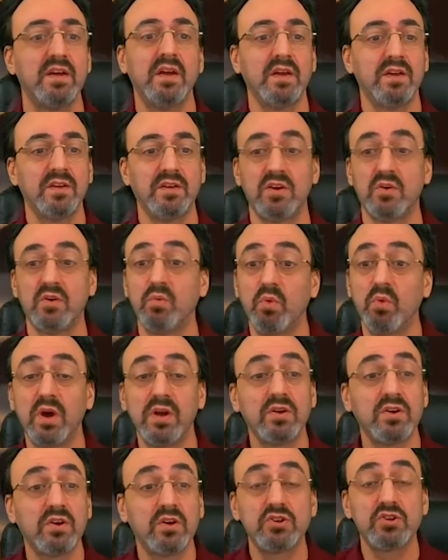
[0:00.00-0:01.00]
what
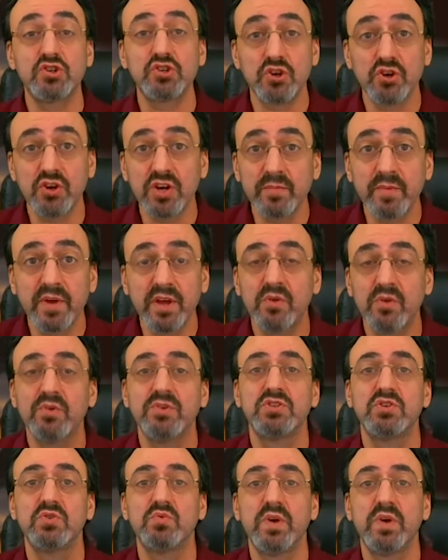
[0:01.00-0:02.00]
shirt am I going
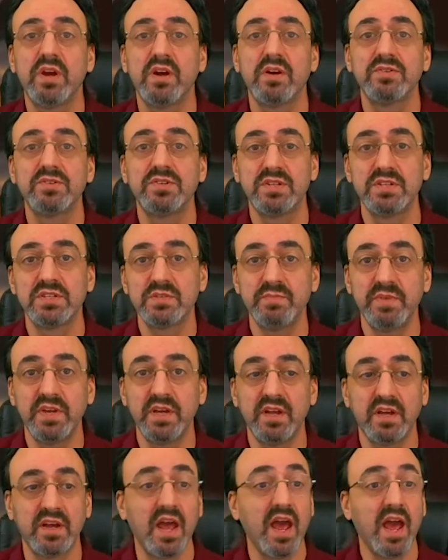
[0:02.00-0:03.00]
to wear to this meeting?